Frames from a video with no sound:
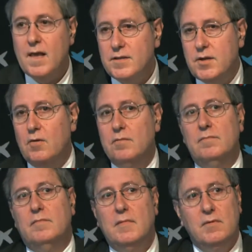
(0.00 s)
So,
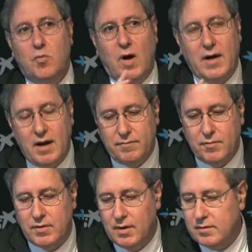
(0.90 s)
to arrive
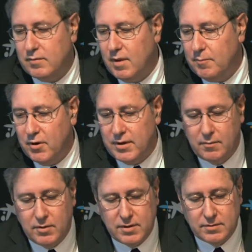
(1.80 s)
to the to the point I
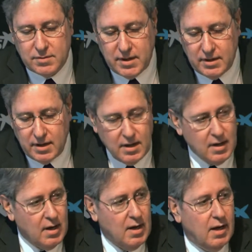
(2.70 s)
wanted to say,
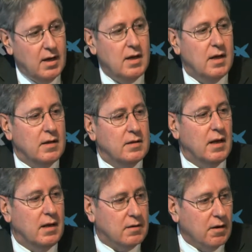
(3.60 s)

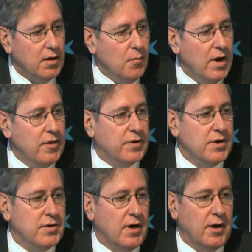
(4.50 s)
the current way
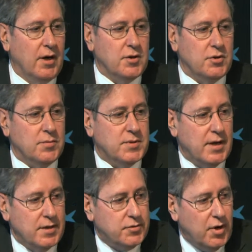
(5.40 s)
educational relationships
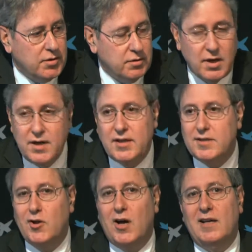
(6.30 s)
are structured, it
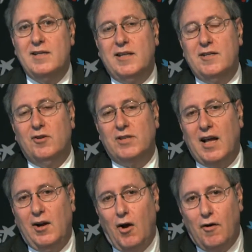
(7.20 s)
is not it is not
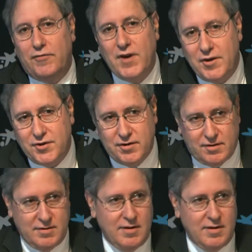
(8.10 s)
a law of nature